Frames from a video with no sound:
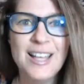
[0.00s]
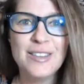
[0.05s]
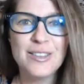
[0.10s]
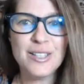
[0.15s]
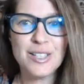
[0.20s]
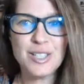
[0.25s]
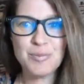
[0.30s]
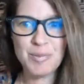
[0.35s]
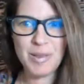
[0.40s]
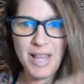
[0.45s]

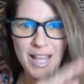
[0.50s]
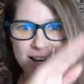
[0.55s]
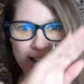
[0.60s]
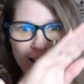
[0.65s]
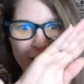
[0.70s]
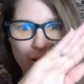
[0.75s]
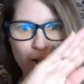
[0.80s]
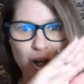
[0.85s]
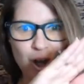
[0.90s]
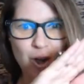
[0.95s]
the
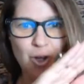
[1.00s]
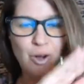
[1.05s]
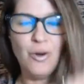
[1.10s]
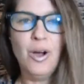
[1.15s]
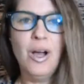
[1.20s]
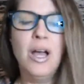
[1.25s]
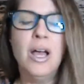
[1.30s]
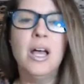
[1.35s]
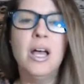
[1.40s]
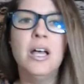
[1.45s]
splenic
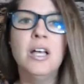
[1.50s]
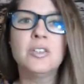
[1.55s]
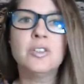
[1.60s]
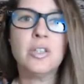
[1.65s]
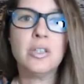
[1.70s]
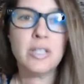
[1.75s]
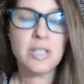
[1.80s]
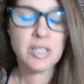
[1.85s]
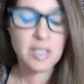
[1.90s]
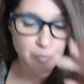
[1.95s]
no.
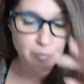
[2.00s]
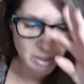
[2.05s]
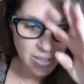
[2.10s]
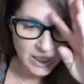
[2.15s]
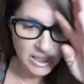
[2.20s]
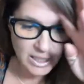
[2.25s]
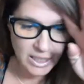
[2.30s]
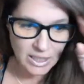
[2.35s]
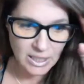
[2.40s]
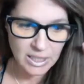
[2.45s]
So the
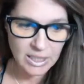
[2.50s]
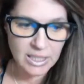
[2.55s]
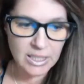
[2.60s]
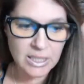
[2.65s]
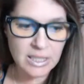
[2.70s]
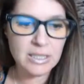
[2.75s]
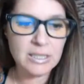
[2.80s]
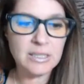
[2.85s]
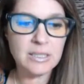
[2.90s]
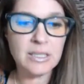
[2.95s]
spleen
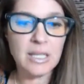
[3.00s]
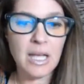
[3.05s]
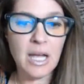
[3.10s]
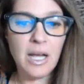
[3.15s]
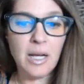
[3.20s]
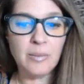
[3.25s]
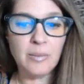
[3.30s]
is,